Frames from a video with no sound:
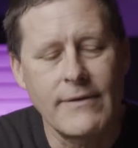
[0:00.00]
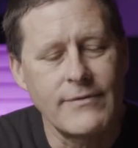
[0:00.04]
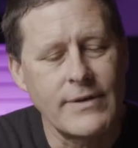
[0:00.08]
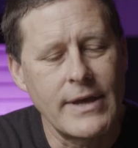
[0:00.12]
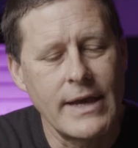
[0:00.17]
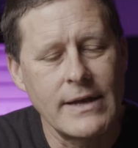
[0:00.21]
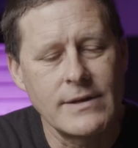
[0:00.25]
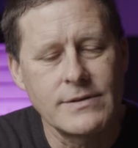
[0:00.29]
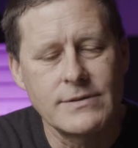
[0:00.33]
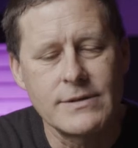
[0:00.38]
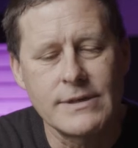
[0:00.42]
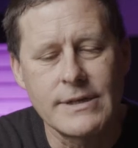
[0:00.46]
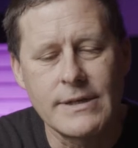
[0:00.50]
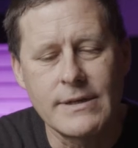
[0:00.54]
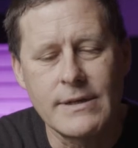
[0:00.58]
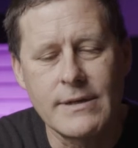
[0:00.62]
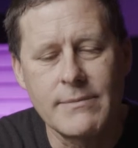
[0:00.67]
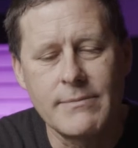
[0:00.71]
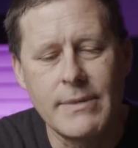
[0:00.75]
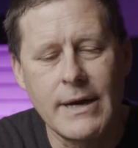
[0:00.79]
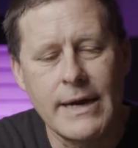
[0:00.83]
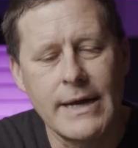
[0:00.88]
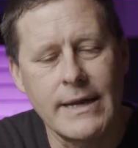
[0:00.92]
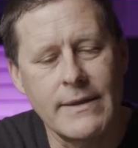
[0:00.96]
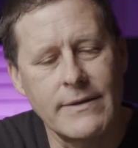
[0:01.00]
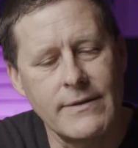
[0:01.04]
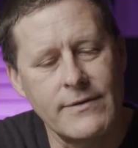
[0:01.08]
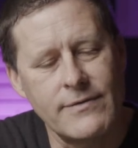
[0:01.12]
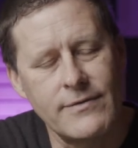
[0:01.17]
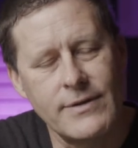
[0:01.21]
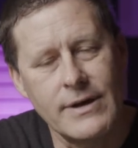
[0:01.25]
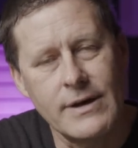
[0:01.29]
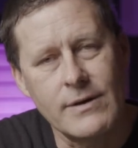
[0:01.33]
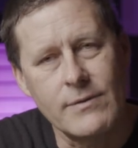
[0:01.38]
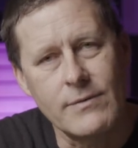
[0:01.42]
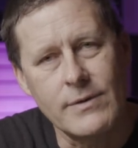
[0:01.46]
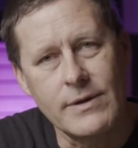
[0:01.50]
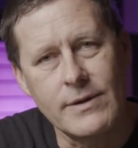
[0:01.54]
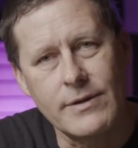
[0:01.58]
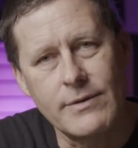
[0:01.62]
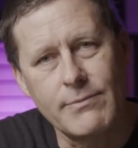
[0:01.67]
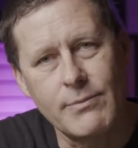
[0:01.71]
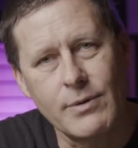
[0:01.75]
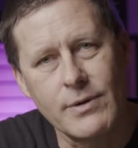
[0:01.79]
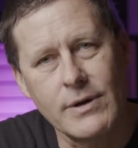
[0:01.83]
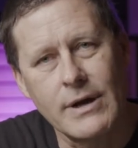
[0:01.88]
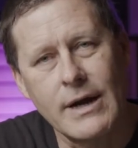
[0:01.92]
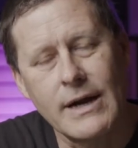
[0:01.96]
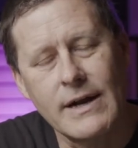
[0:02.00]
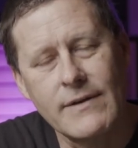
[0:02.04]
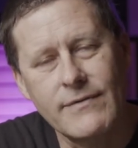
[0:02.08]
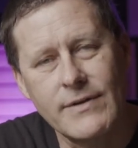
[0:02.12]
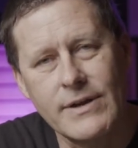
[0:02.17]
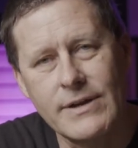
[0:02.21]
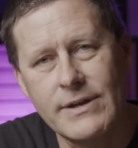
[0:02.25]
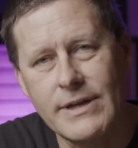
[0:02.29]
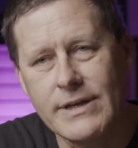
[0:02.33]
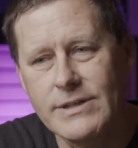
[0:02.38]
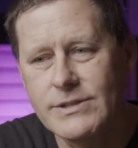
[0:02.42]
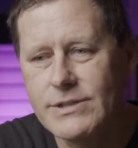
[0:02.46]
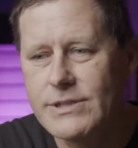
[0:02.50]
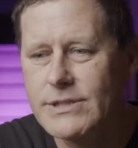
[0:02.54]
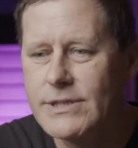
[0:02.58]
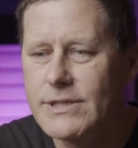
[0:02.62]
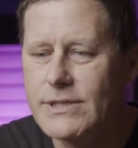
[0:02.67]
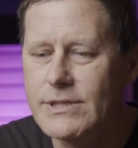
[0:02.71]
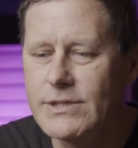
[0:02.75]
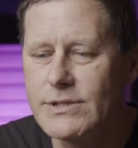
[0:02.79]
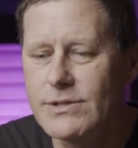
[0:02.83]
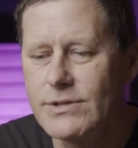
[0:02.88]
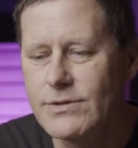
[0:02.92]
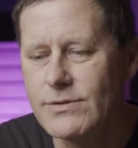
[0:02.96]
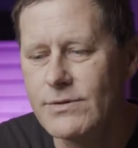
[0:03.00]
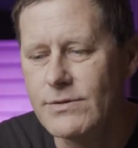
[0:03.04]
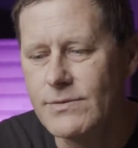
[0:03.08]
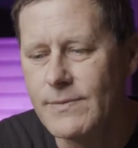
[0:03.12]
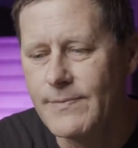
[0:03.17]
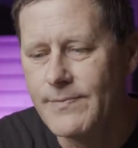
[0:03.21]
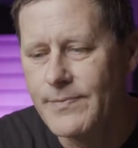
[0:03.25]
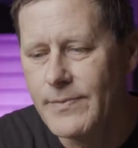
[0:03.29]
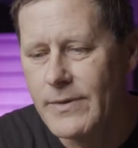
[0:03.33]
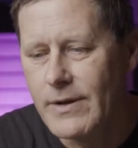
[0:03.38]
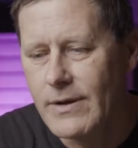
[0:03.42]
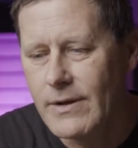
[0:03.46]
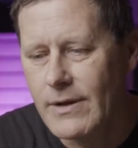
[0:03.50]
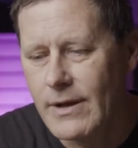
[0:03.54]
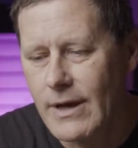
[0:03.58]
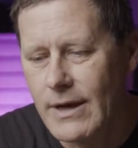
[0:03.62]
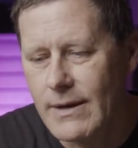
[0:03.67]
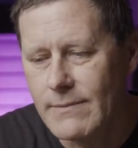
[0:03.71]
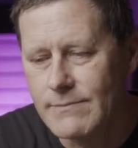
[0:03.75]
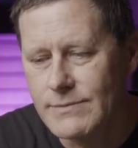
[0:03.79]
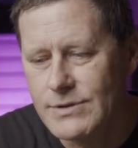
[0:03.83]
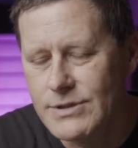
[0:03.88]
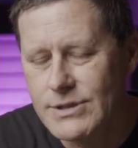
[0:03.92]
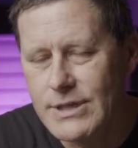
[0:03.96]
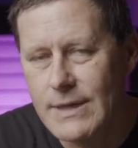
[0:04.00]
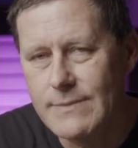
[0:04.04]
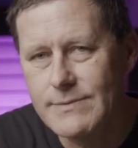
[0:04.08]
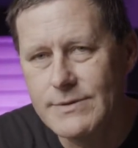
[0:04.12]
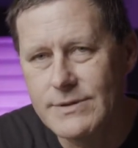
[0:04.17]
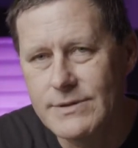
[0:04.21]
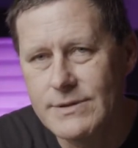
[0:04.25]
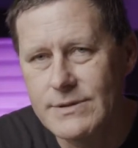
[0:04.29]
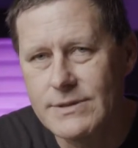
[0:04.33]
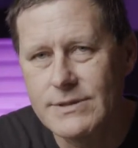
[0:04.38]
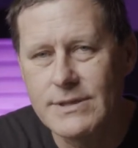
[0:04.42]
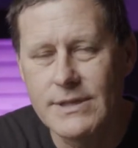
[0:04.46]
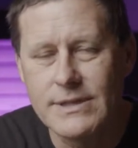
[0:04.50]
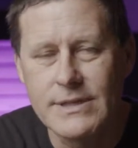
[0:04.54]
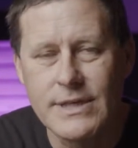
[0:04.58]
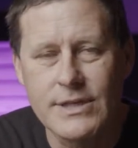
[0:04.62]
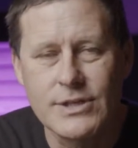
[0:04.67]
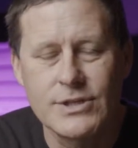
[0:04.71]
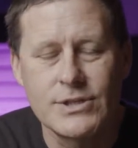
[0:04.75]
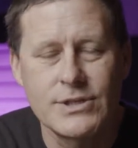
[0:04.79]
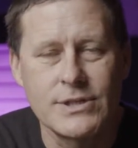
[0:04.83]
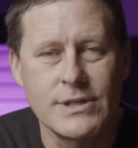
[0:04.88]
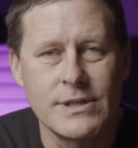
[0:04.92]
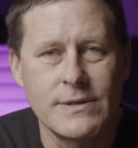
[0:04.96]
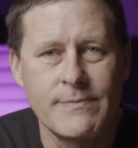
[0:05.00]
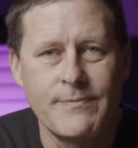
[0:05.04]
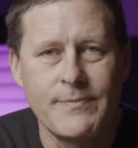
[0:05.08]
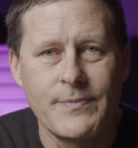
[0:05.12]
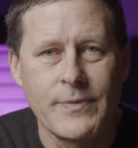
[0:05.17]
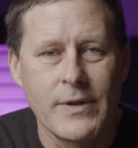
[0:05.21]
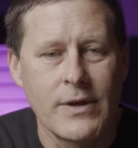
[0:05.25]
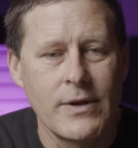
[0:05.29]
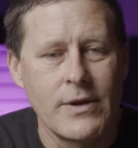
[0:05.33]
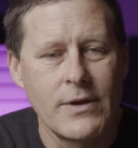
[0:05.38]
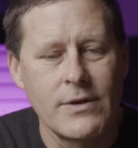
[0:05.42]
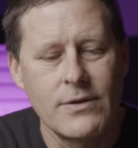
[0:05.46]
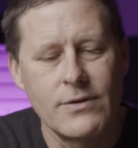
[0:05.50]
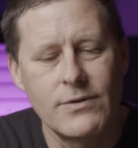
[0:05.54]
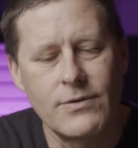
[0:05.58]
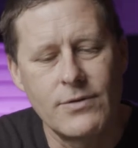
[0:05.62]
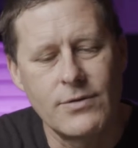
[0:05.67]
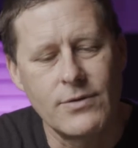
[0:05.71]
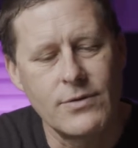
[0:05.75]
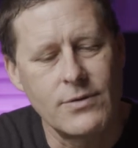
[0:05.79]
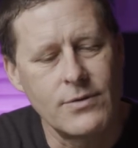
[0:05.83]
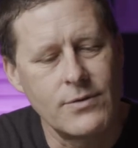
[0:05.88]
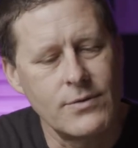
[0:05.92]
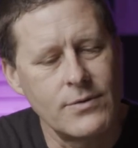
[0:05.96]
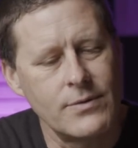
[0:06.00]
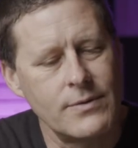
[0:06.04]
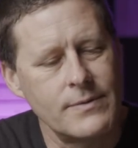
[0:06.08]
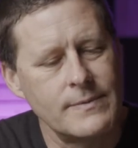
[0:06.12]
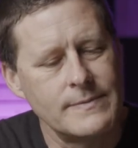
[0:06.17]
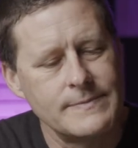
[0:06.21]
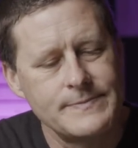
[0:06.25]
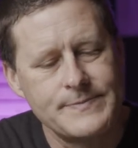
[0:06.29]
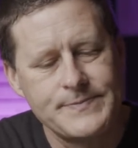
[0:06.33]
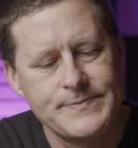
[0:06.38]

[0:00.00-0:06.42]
counseled anybody that's dealt with pornography addiction, to substance addiction, to